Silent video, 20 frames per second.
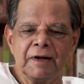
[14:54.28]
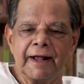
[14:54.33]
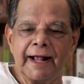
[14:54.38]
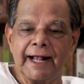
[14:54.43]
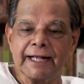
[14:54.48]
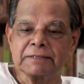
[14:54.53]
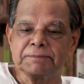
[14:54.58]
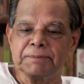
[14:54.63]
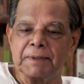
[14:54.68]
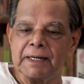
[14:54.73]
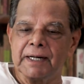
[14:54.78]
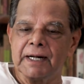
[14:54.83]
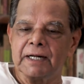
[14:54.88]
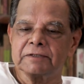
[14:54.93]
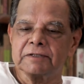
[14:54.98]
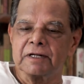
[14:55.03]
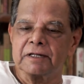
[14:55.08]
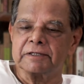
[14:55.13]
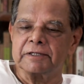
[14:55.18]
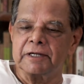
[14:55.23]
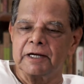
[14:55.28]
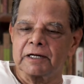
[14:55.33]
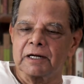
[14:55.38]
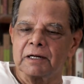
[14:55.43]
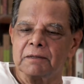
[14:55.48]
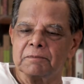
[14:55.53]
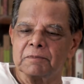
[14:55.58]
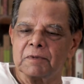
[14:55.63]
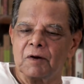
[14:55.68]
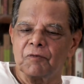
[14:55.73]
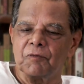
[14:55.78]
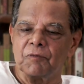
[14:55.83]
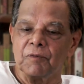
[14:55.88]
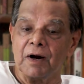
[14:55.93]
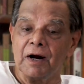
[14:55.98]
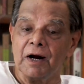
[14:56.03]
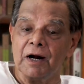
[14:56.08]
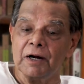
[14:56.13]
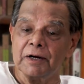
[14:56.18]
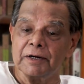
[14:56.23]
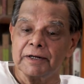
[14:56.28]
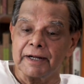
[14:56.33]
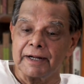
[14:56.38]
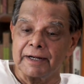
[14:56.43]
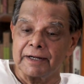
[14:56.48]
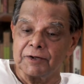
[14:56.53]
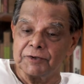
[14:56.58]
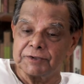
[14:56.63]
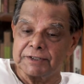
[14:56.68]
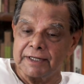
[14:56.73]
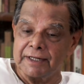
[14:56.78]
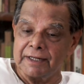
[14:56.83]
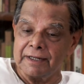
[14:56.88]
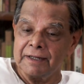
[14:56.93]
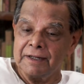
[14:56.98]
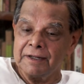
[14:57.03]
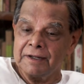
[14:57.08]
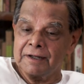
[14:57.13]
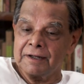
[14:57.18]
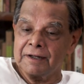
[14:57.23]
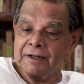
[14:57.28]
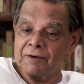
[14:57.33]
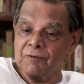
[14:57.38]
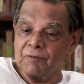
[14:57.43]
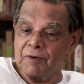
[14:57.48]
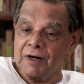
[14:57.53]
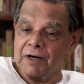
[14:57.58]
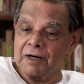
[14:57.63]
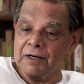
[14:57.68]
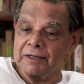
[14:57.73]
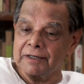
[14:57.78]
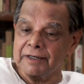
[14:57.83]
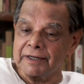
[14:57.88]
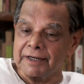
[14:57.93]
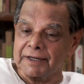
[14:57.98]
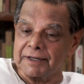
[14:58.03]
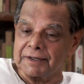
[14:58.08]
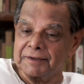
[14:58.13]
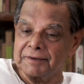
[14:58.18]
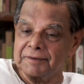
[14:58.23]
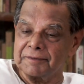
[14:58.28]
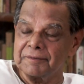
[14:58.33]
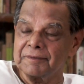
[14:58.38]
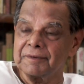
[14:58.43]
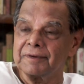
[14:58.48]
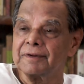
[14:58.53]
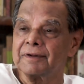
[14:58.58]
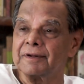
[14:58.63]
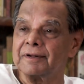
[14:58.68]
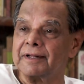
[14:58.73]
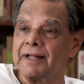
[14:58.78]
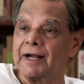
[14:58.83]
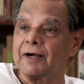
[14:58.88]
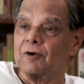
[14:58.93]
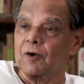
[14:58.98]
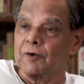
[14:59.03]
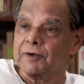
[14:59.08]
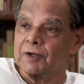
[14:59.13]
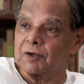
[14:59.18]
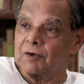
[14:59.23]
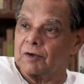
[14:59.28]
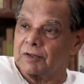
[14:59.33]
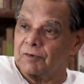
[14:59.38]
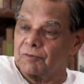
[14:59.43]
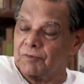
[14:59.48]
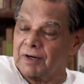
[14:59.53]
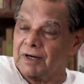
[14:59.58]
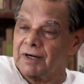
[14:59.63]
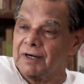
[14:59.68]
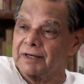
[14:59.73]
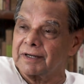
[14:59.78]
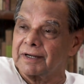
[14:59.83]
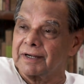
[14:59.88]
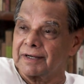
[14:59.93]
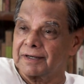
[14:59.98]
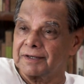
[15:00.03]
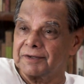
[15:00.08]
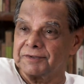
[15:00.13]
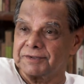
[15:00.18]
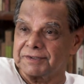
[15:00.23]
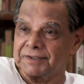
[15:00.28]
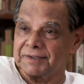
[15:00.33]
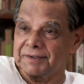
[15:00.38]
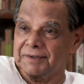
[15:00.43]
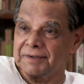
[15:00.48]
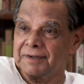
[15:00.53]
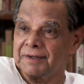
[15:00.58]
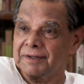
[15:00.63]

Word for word: Experts and theorems of world need, you see, world need. They are talking about the world need, you see.